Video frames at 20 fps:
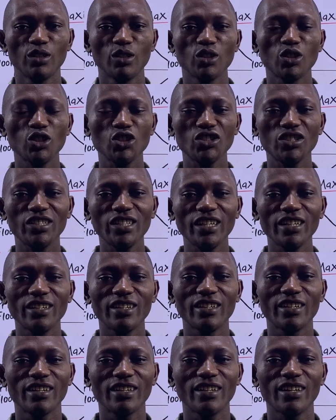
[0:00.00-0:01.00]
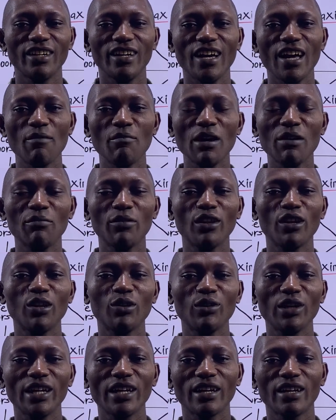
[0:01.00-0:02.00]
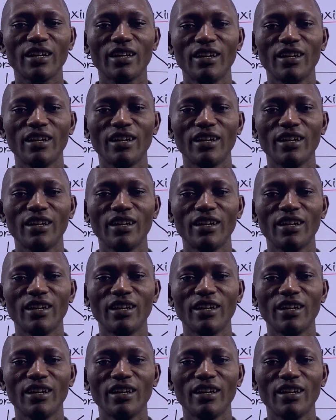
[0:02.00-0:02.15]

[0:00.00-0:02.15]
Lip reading: Good day, I'm Abolore.